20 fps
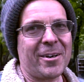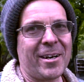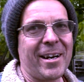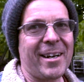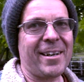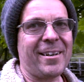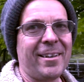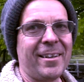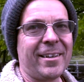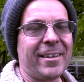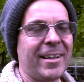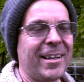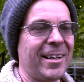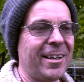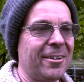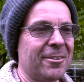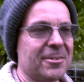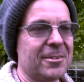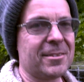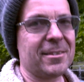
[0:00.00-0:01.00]
kind of like
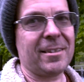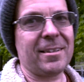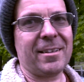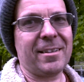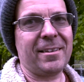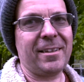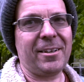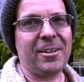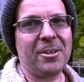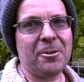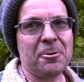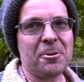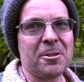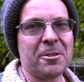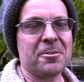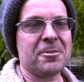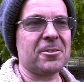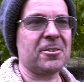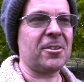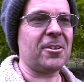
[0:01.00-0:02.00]
cows. They know where
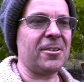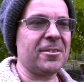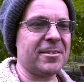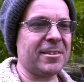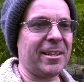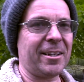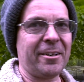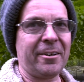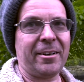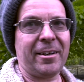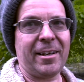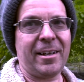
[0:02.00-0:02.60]
their stalls are,